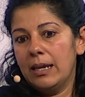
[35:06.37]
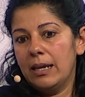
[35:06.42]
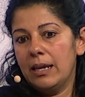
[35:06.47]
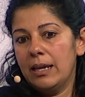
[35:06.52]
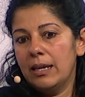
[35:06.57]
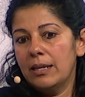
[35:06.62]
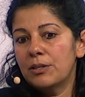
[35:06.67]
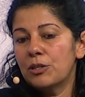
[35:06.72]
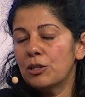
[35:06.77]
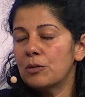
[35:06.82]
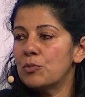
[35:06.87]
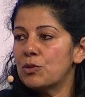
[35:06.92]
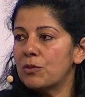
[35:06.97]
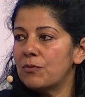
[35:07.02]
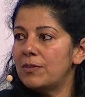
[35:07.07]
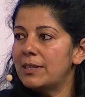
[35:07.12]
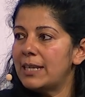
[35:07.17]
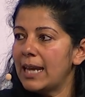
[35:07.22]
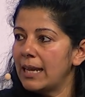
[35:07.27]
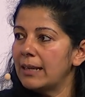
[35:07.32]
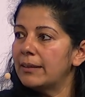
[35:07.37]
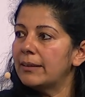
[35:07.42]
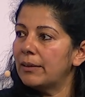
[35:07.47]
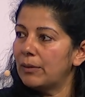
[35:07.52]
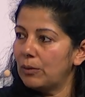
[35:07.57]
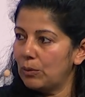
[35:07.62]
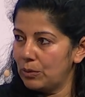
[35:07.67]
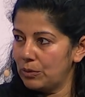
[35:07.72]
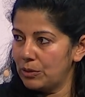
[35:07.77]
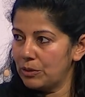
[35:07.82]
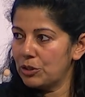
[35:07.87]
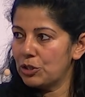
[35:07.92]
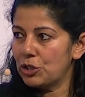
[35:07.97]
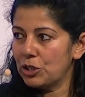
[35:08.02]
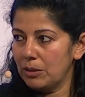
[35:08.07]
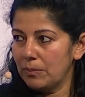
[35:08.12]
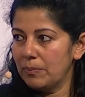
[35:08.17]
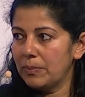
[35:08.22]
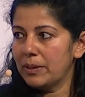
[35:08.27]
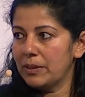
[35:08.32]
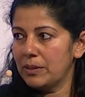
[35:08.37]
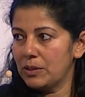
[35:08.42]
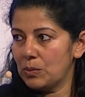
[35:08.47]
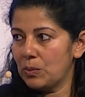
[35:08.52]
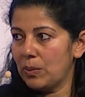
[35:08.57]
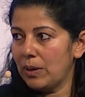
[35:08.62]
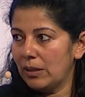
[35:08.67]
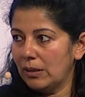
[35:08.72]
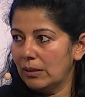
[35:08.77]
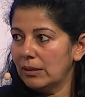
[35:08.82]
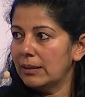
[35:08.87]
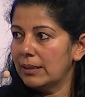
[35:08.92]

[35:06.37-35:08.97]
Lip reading: In terms of data ownership as well,